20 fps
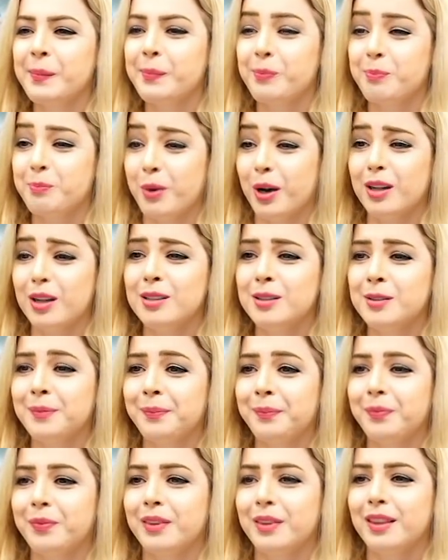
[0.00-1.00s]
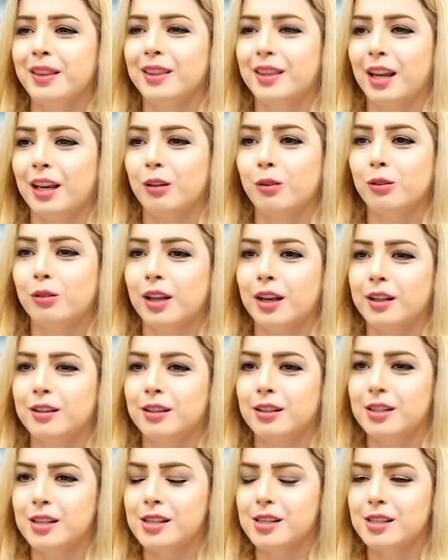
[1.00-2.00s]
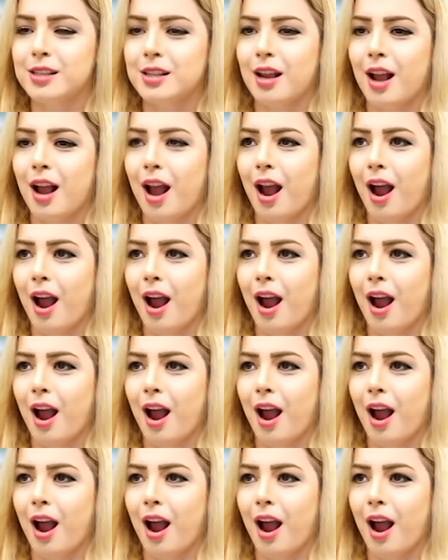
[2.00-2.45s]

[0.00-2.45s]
But they look like this.